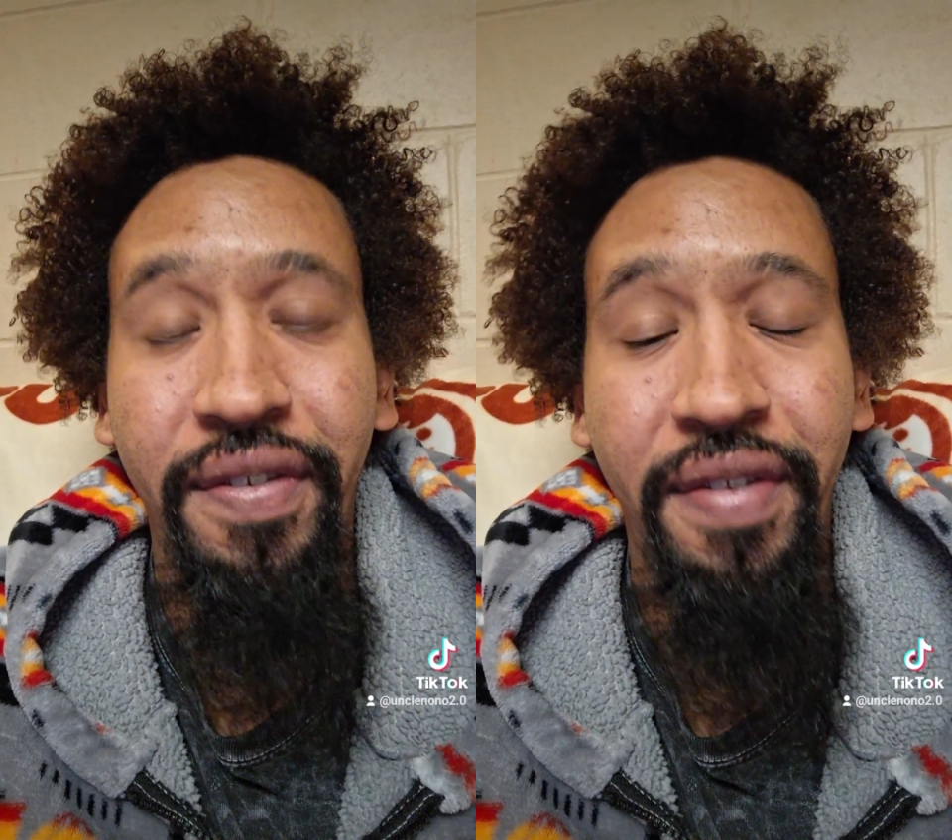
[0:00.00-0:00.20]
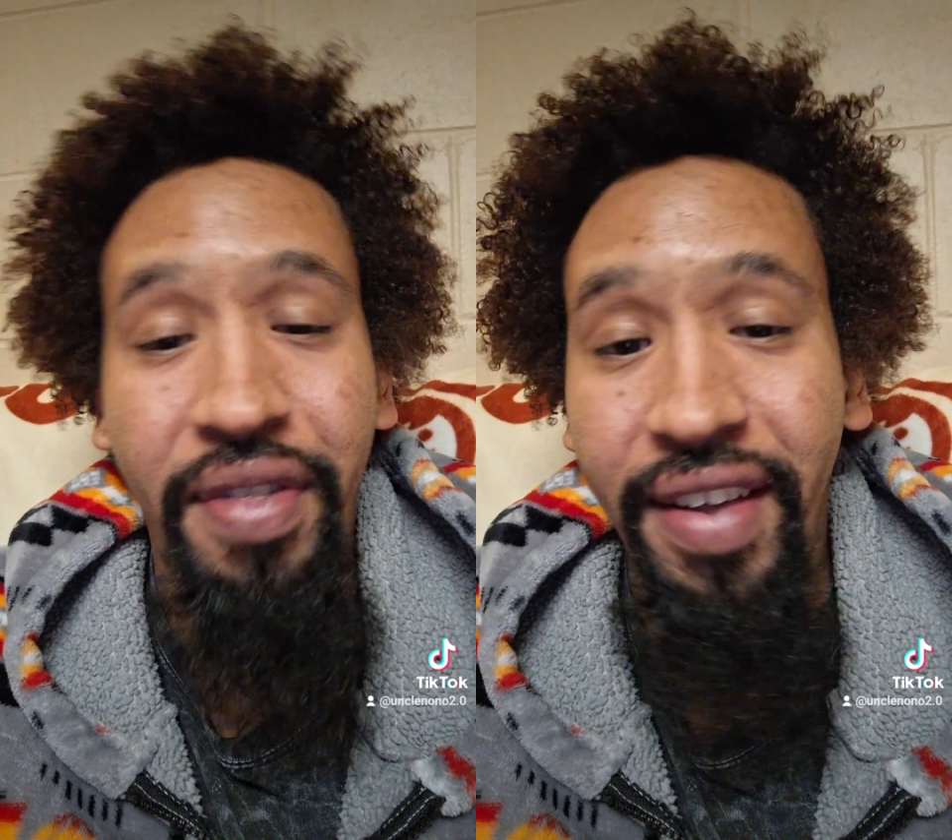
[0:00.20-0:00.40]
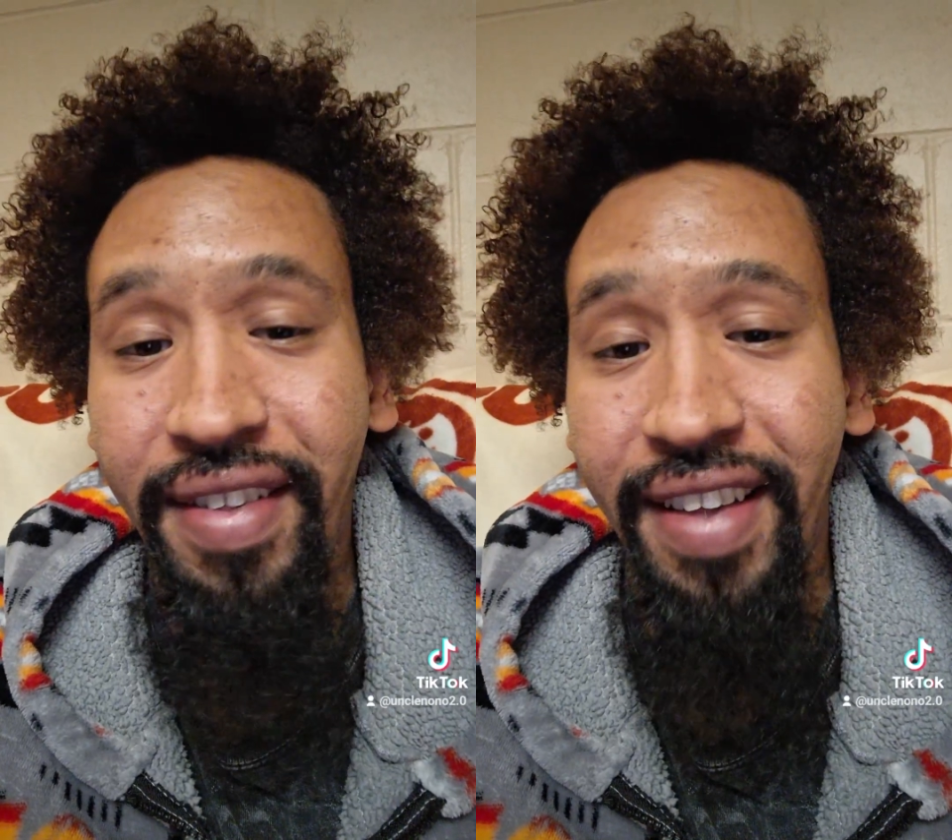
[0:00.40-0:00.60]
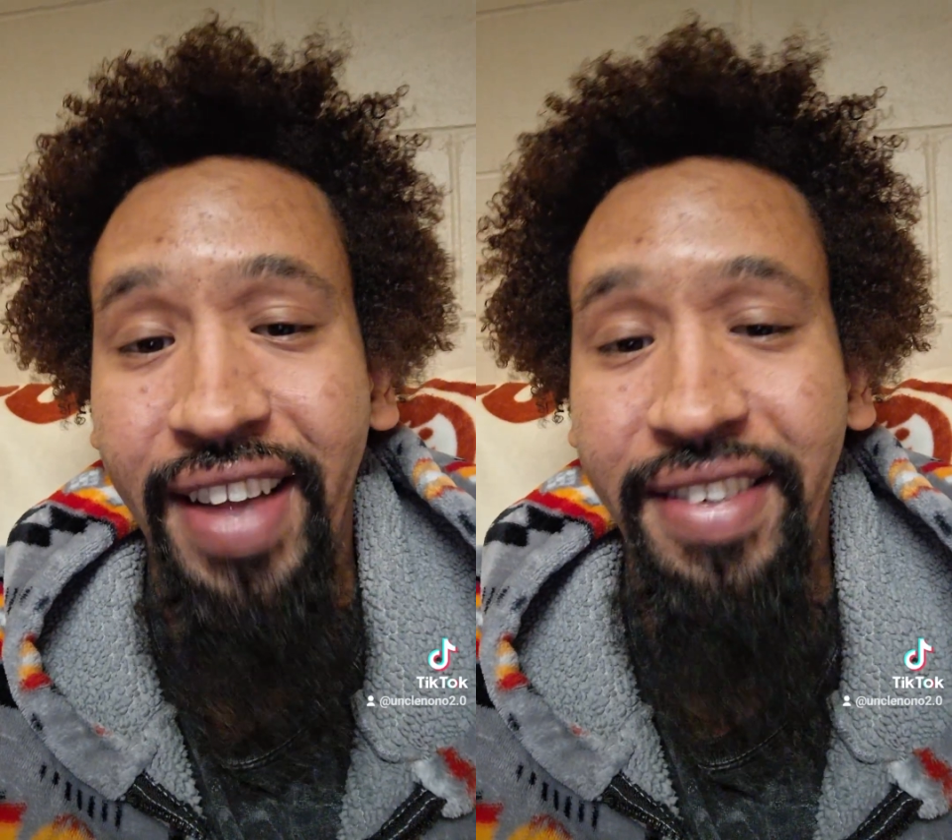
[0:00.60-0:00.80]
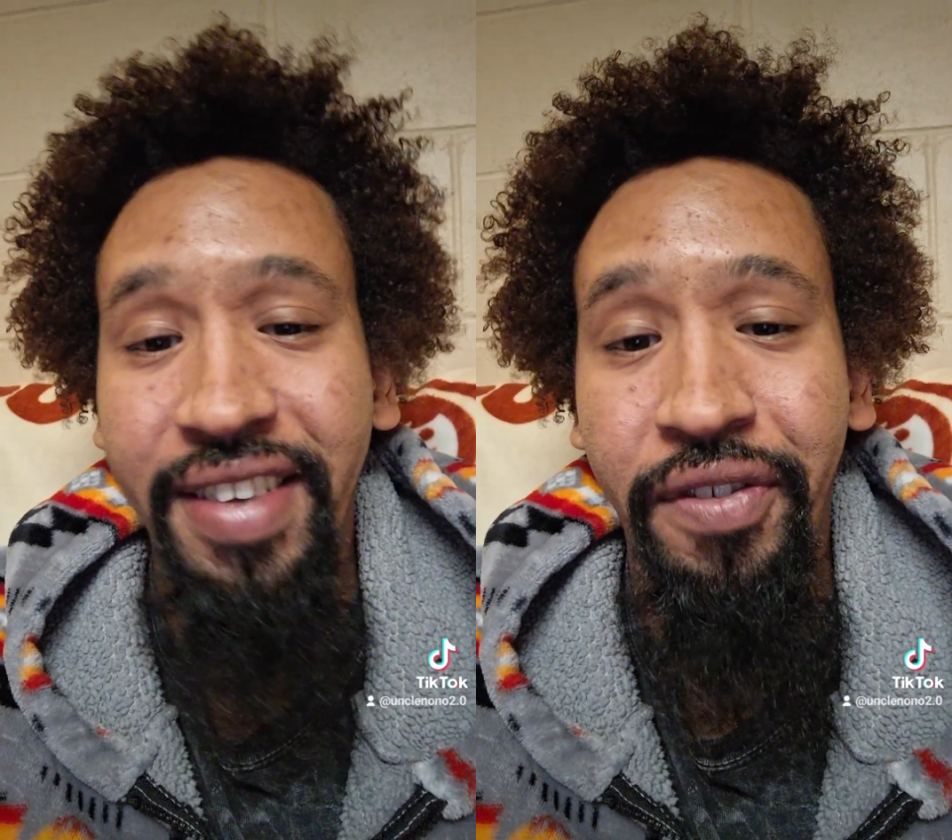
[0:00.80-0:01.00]
even think that
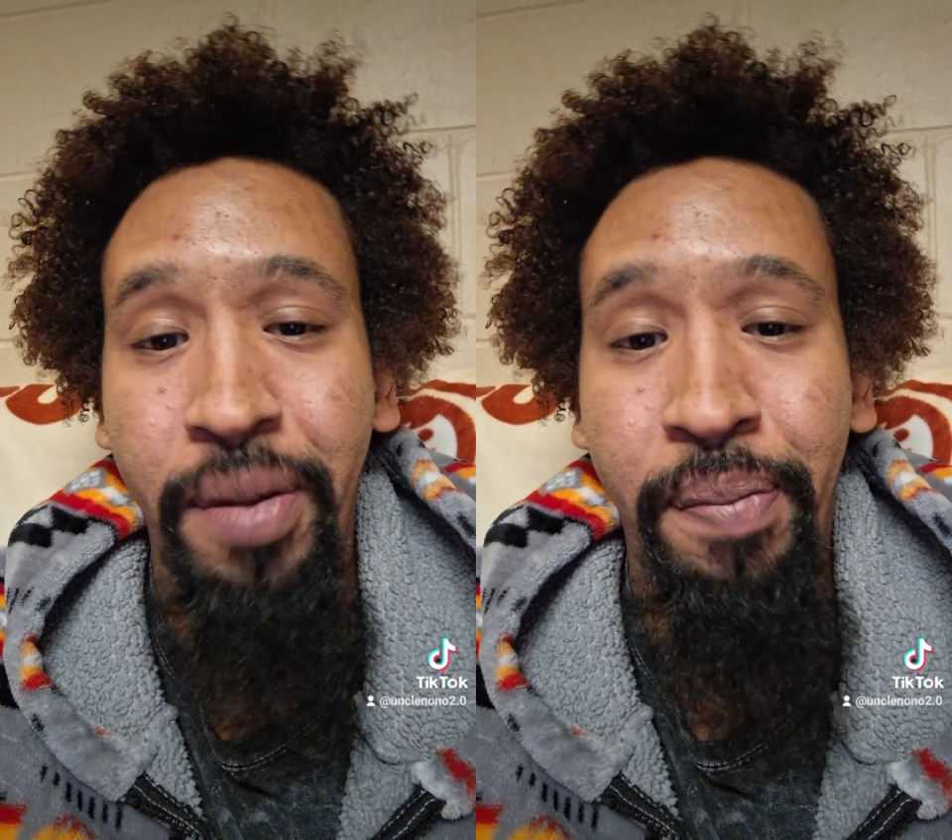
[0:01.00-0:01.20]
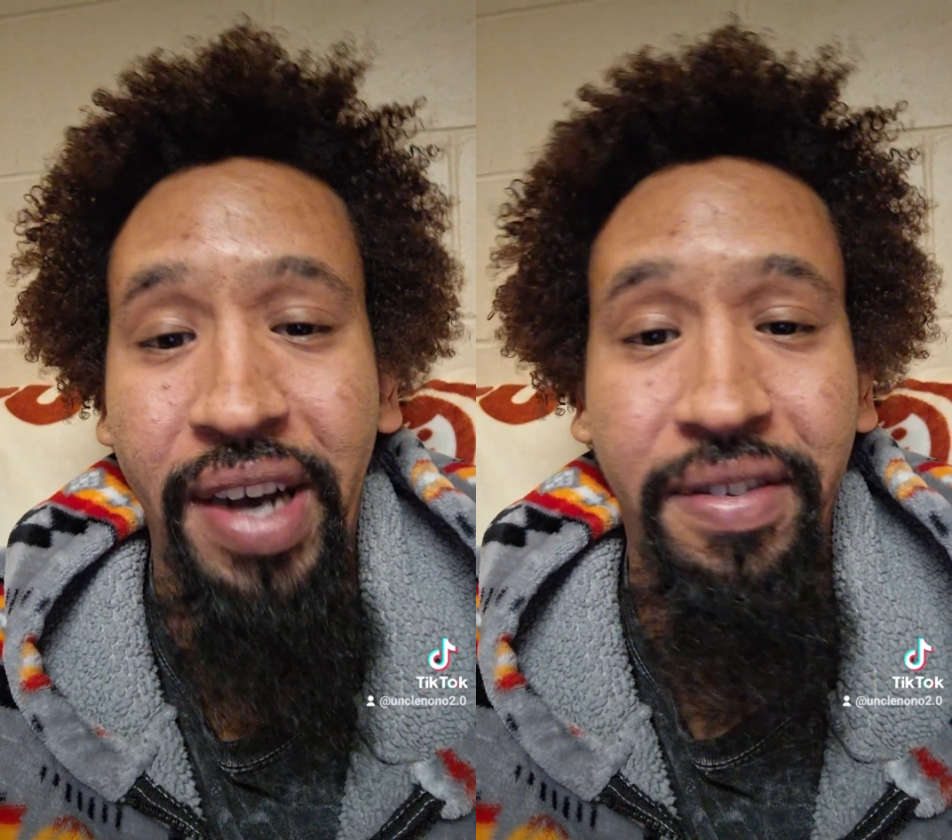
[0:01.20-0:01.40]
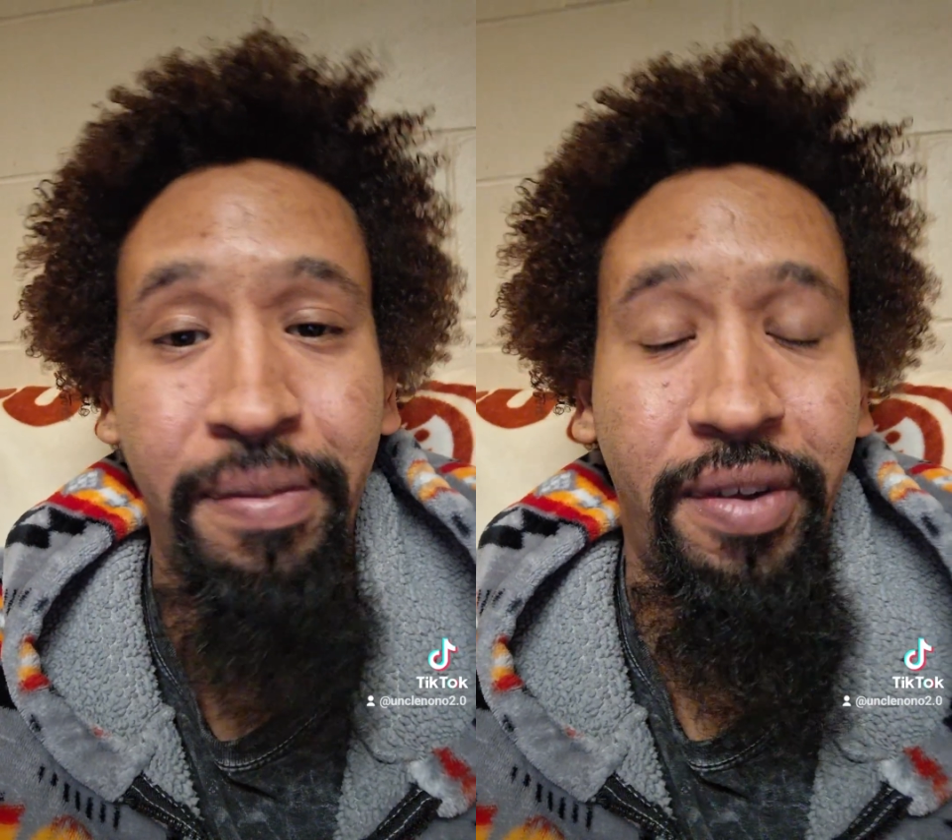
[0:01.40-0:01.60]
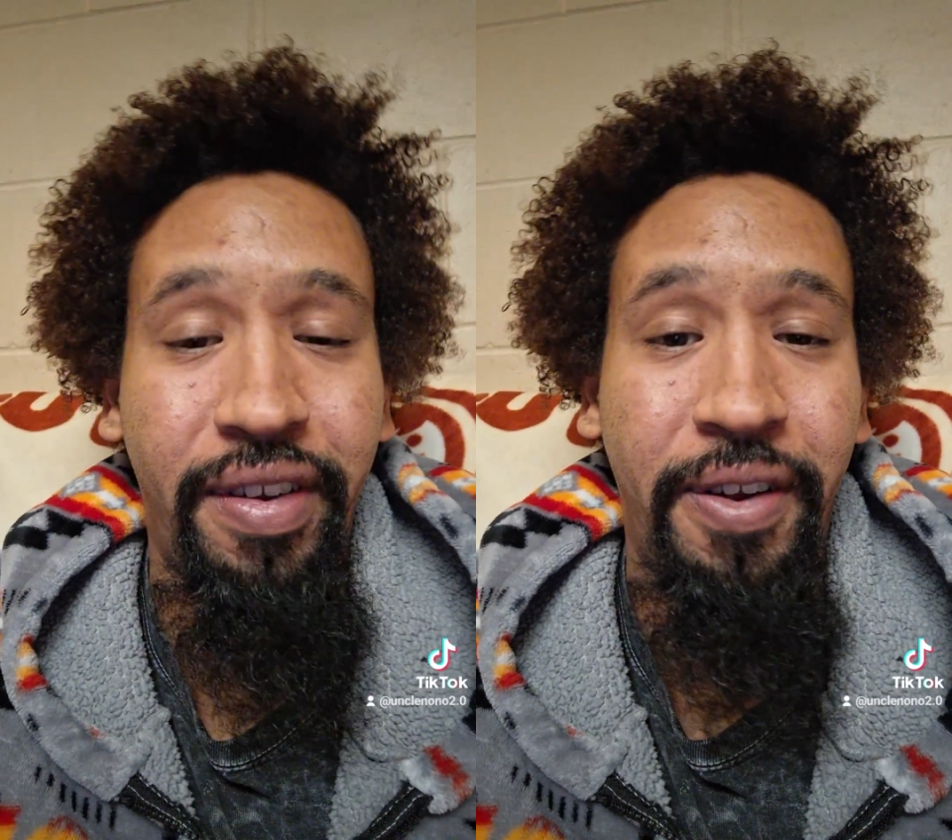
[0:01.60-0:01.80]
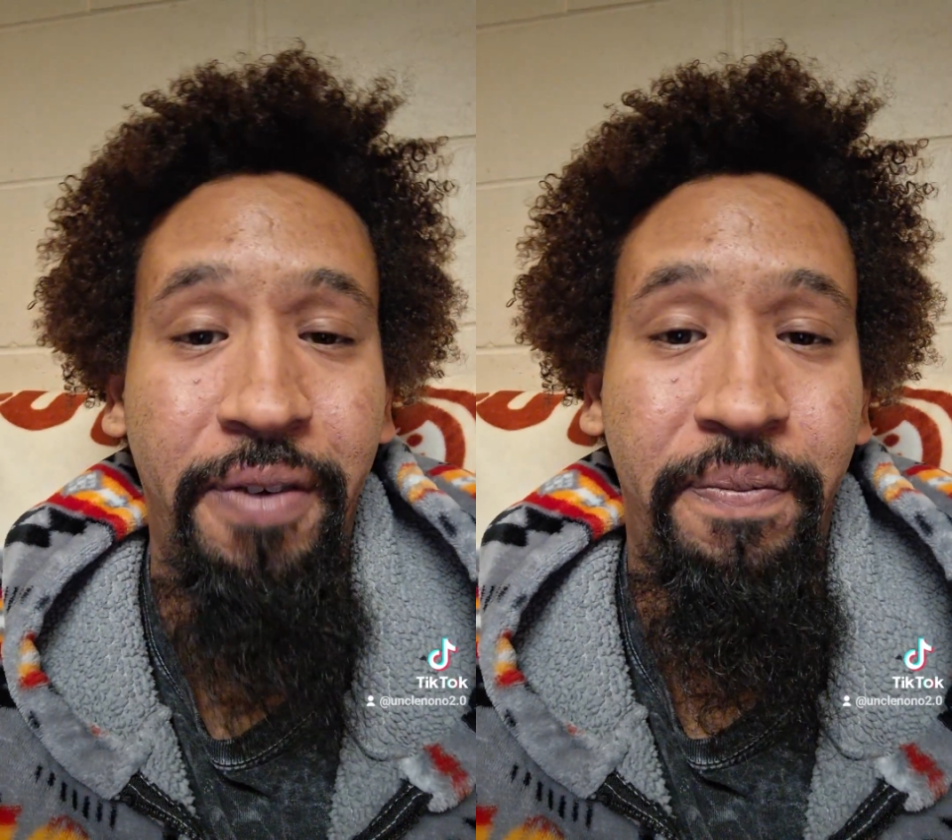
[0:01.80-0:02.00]
that's even a
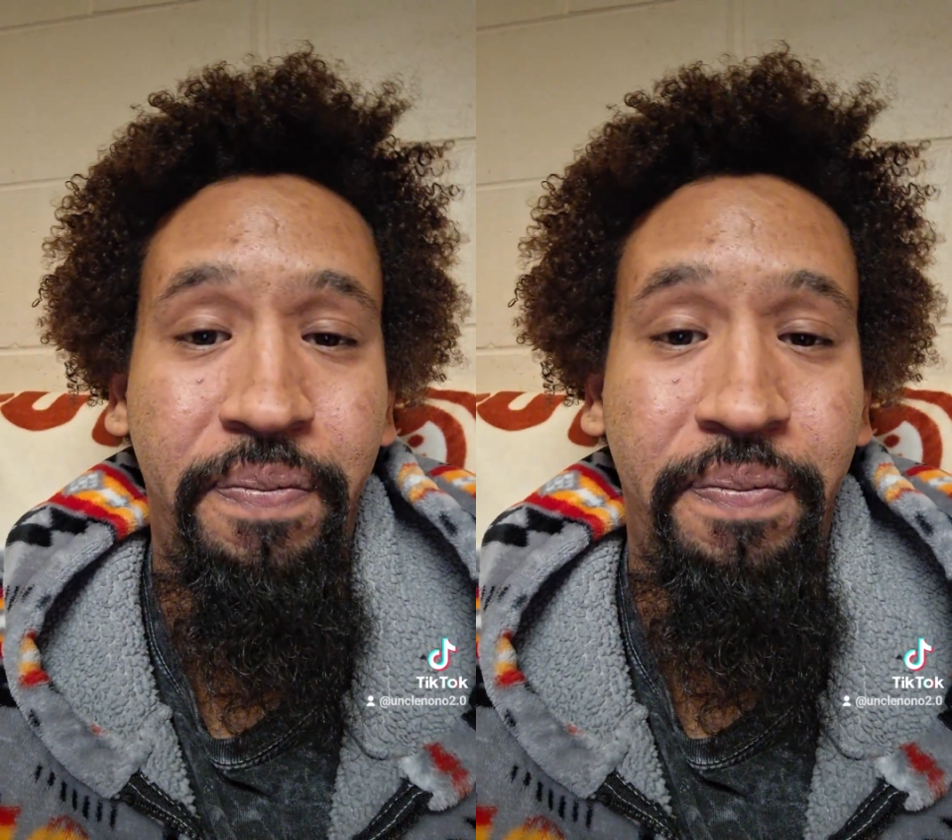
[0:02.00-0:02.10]
possibility.